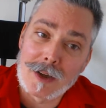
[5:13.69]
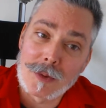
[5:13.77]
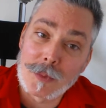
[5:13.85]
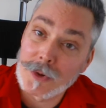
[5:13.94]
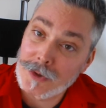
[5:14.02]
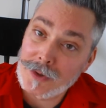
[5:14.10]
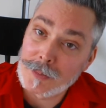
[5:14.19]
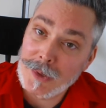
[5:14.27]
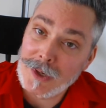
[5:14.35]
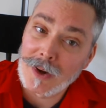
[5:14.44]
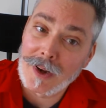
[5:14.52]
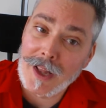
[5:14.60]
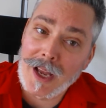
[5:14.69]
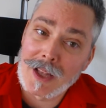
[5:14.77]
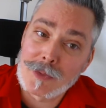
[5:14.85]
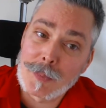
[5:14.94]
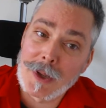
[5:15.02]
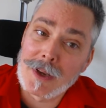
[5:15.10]
where you can bid on
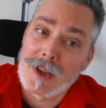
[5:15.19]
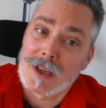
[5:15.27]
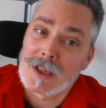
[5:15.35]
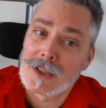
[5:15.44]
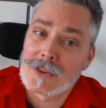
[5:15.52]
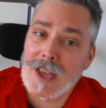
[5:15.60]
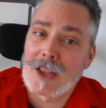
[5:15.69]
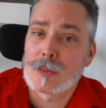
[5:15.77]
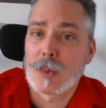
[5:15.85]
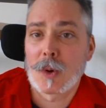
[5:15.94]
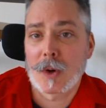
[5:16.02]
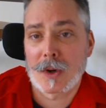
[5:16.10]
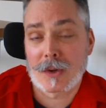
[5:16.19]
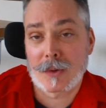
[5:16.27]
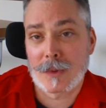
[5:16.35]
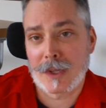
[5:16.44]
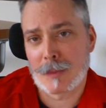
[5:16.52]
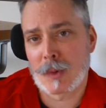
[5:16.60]
ads, but it has
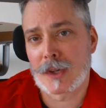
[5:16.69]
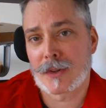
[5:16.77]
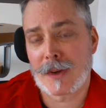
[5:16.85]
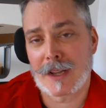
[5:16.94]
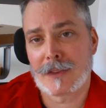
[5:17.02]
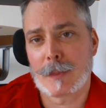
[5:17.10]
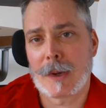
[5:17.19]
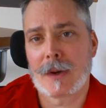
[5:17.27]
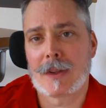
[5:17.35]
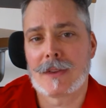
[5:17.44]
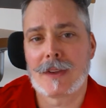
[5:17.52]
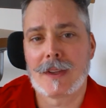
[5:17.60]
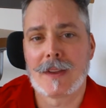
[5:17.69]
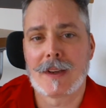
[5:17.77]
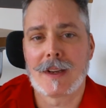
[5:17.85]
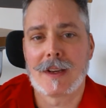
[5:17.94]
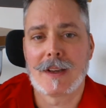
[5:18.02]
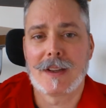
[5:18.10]
really more transparency
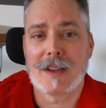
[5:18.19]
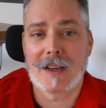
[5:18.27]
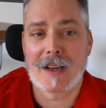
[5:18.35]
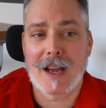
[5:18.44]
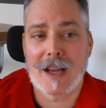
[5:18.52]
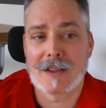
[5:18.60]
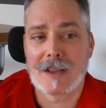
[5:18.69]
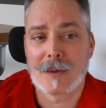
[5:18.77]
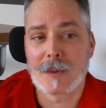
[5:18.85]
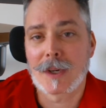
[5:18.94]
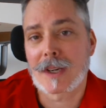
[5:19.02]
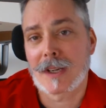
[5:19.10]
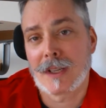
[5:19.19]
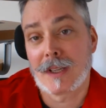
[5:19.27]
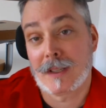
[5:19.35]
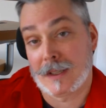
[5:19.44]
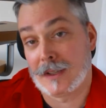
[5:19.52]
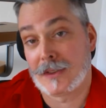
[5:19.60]
than an ad network.
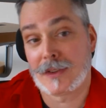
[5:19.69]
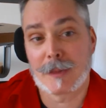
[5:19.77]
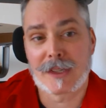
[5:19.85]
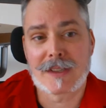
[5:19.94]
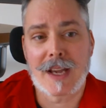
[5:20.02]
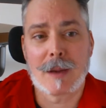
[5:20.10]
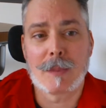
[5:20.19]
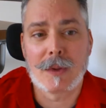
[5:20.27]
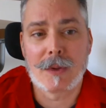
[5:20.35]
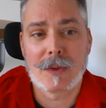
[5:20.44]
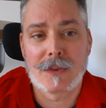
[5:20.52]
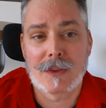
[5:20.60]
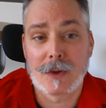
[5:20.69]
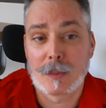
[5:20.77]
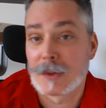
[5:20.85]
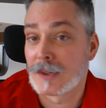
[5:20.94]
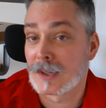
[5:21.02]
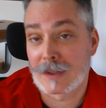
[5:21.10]
Some examples, in no
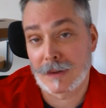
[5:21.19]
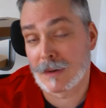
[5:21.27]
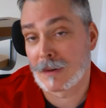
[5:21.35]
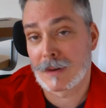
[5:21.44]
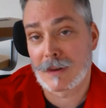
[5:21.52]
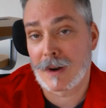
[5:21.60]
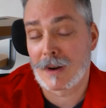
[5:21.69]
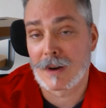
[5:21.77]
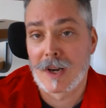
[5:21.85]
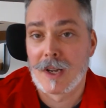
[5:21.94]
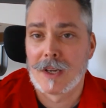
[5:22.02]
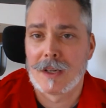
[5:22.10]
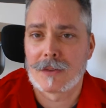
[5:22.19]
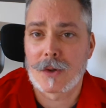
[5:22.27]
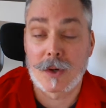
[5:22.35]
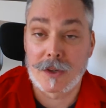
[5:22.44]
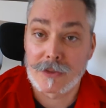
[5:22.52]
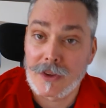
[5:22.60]
particular order, are of
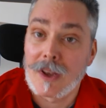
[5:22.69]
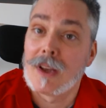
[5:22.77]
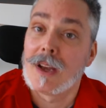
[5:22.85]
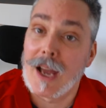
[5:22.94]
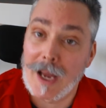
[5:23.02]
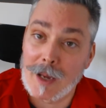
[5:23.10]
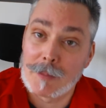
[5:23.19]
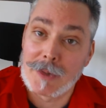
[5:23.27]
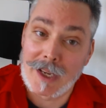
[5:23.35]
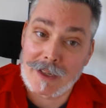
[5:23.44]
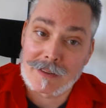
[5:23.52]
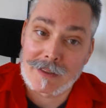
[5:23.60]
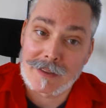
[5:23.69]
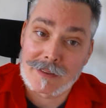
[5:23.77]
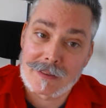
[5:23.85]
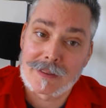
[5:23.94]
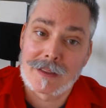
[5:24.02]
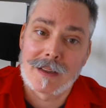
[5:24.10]
course
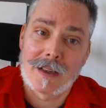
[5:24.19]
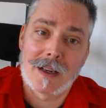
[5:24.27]
AppNexus